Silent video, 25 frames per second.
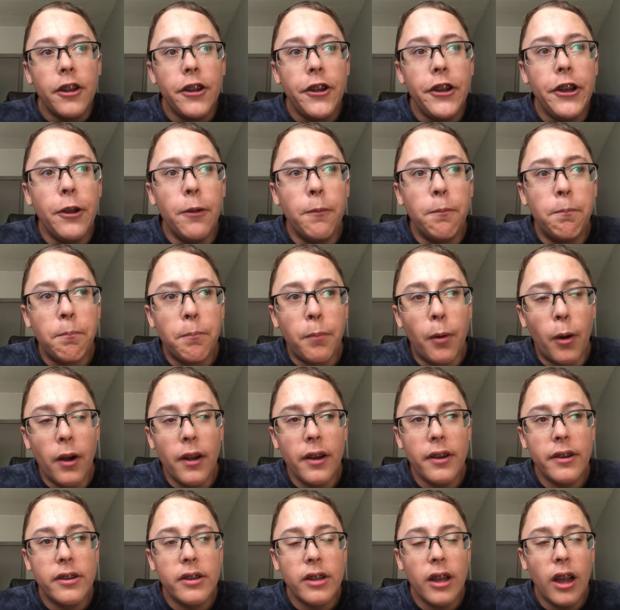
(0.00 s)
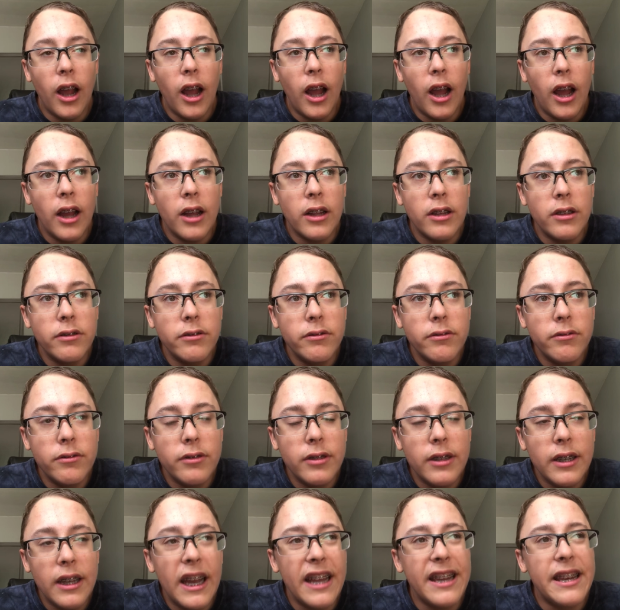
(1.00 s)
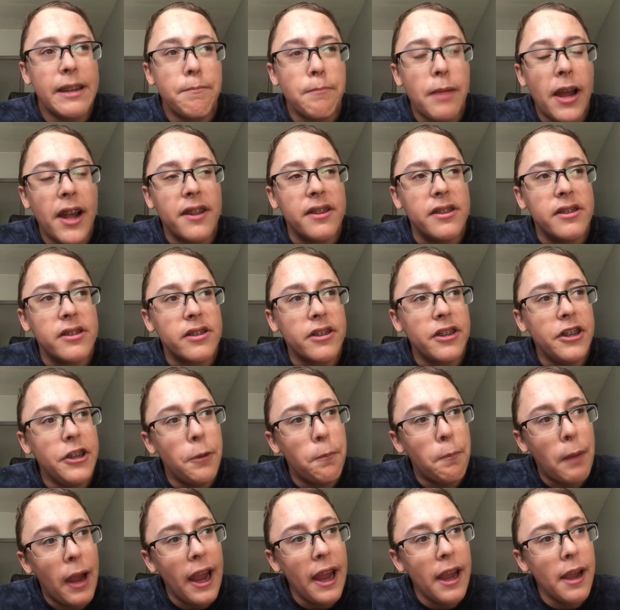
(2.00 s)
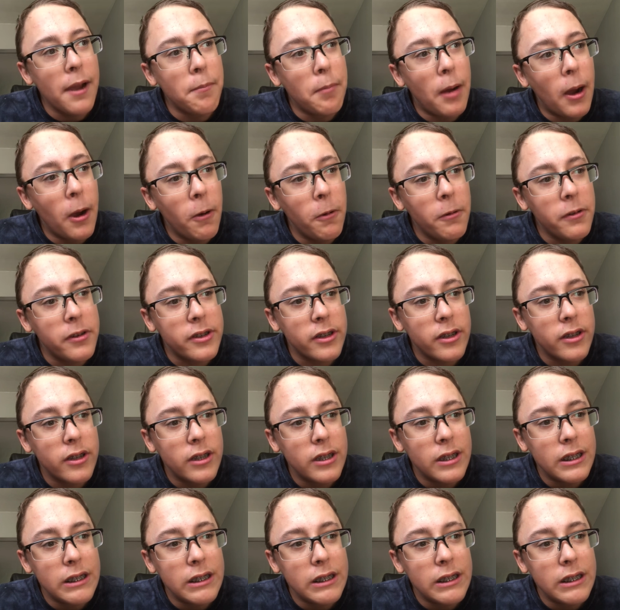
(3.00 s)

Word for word: you put, uh, it depends. You pay about,